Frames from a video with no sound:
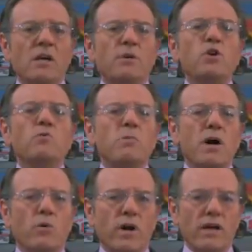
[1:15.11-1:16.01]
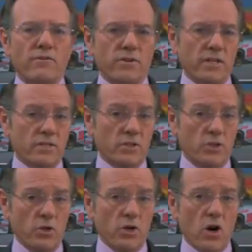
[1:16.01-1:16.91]
but you can bet whatever it is, the
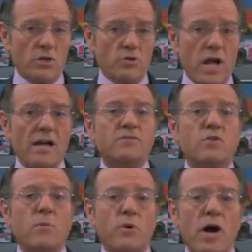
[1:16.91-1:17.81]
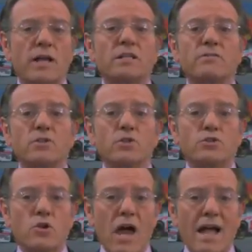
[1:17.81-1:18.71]
two car drafts are a product of the new
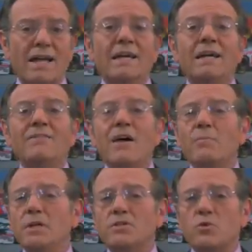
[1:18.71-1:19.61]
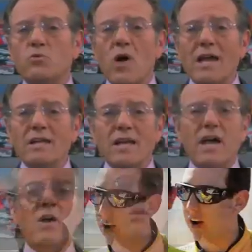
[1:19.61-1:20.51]
track, and that means that right
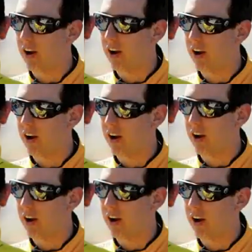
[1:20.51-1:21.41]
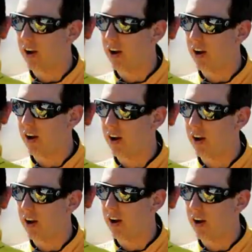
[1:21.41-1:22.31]
now more wheeling and
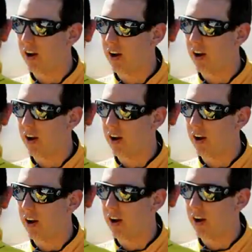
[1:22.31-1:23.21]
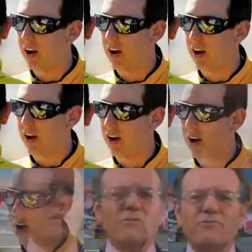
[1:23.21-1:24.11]
dealing between the teams is going on
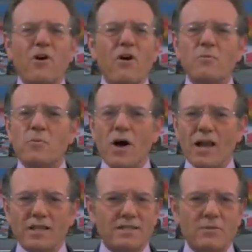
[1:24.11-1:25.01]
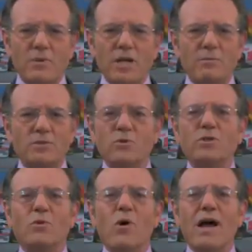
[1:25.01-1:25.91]
than a foreign policy meeting
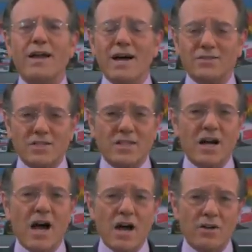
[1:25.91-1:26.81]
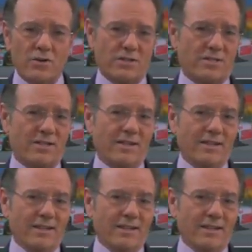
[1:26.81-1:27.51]
between the White House and Congress.